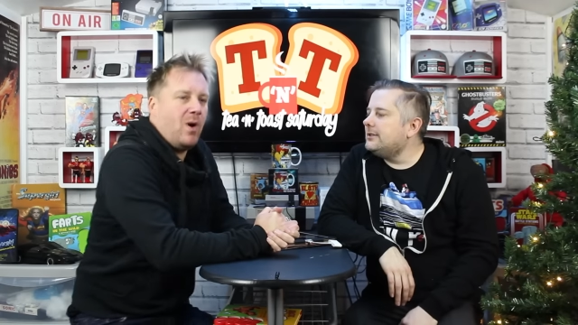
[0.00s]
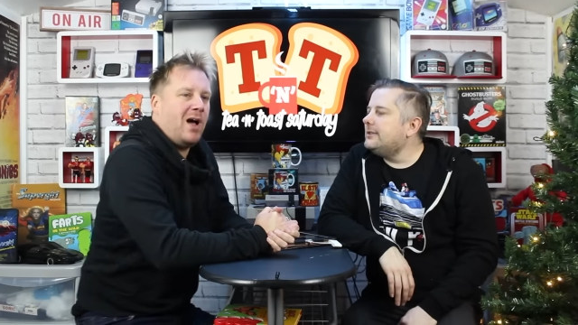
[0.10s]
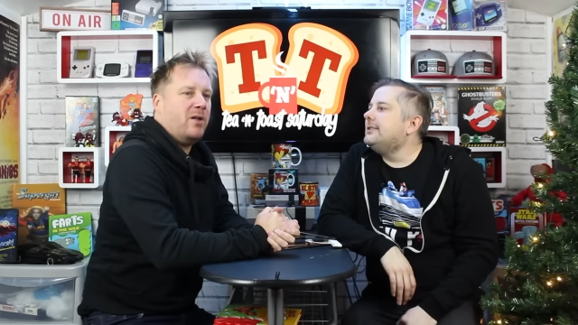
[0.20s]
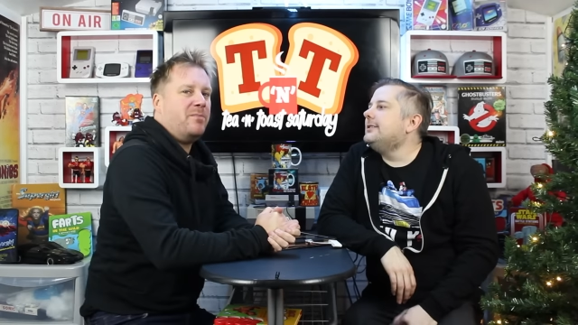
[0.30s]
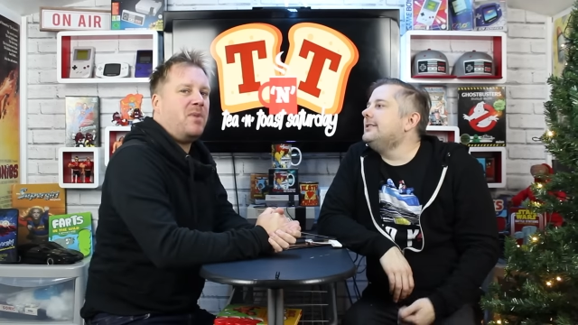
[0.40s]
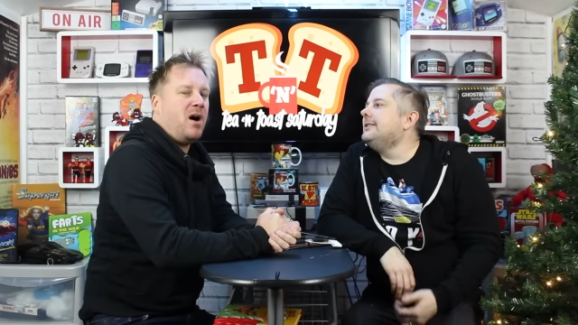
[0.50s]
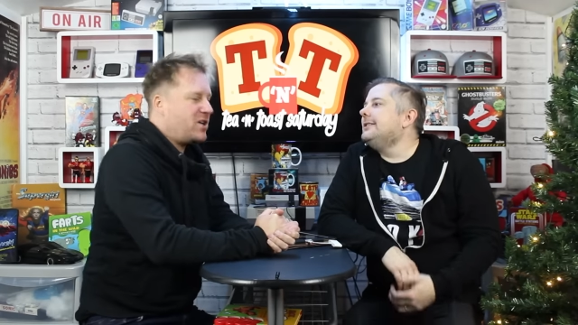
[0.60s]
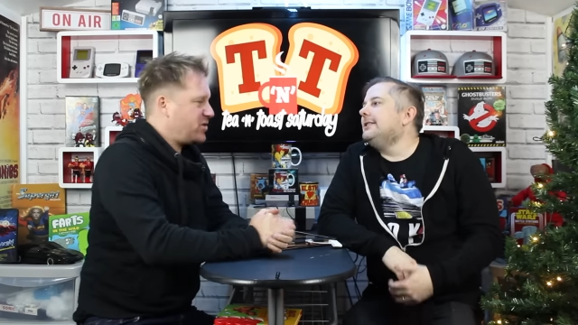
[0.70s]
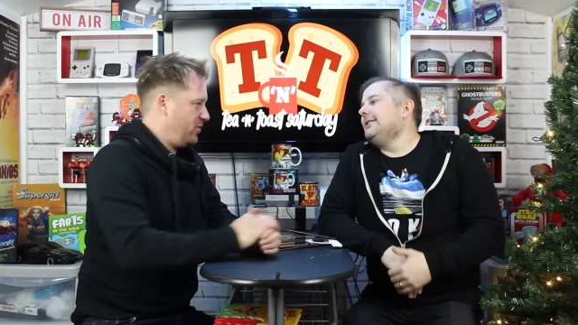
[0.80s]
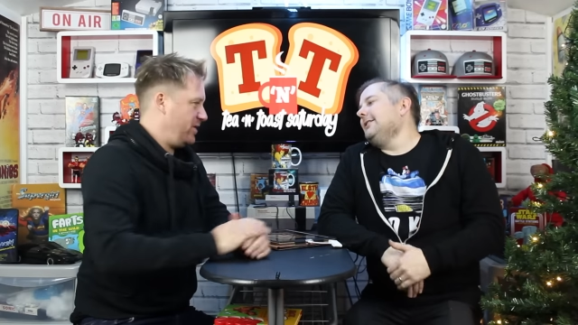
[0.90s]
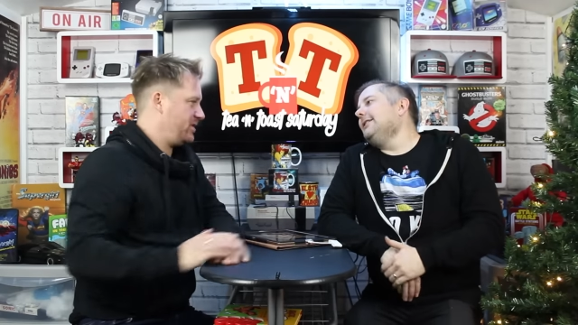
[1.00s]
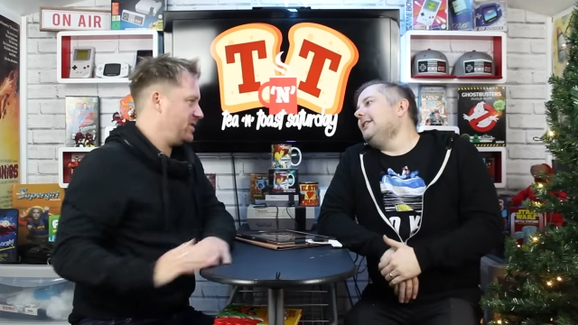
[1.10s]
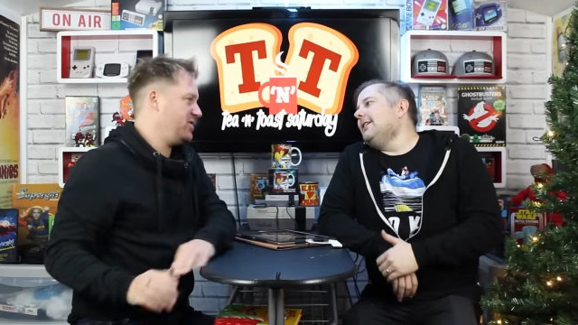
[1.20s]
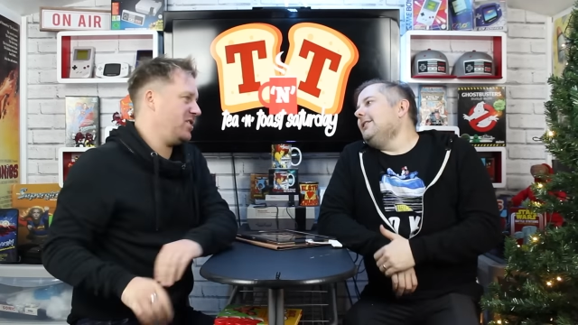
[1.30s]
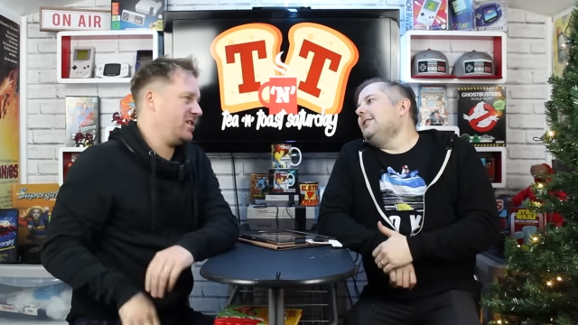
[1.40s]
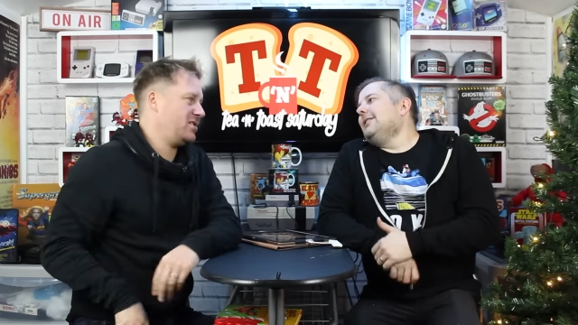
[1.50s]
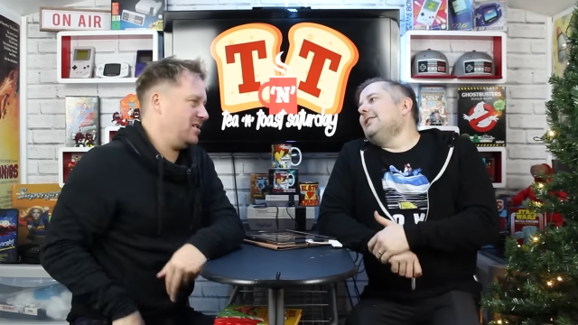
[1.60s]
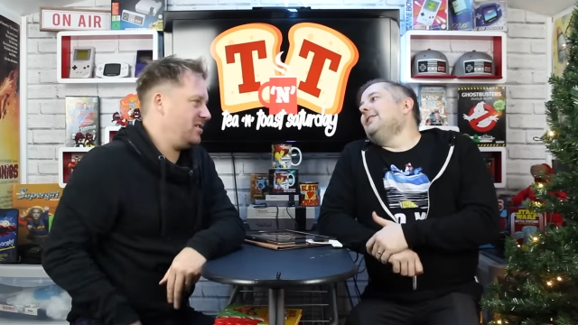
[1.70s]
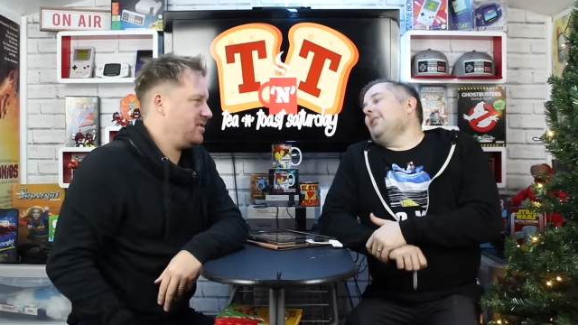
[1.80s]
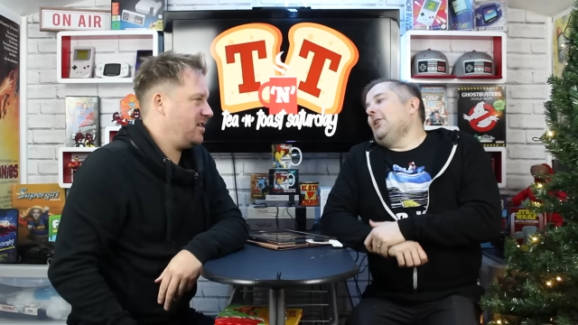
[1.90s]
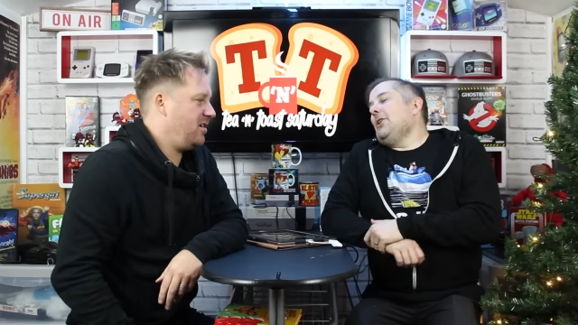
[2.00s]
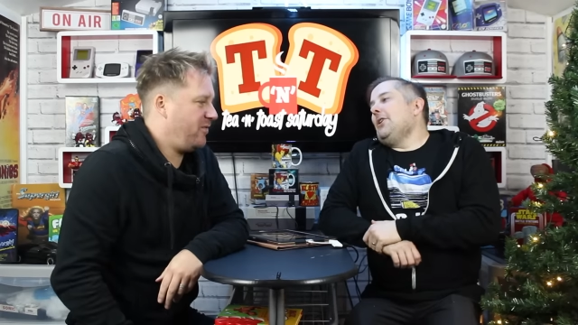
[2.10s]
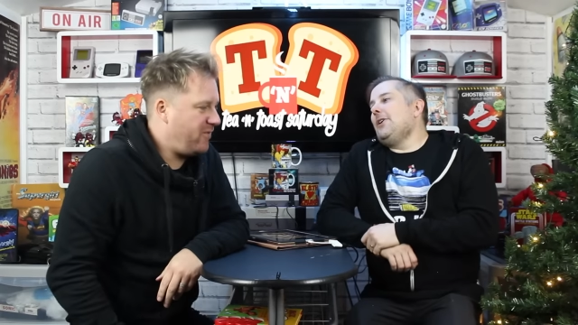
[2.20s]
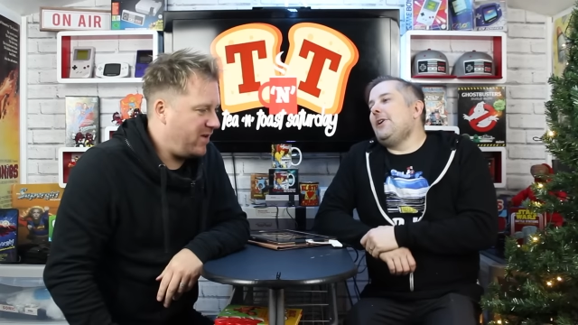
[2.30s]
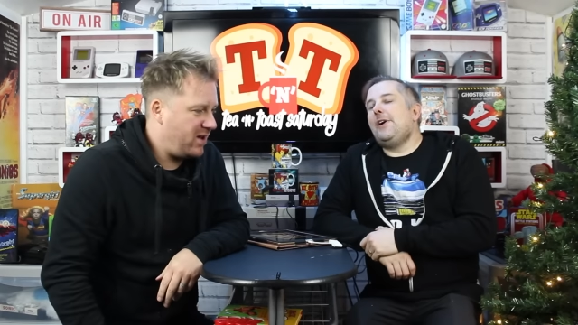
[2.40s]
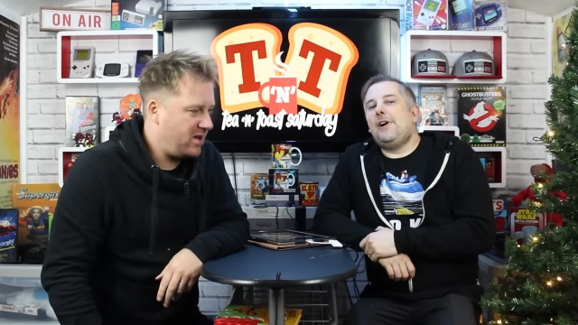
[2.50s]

Speaker 1: well, my choice, Jason, of because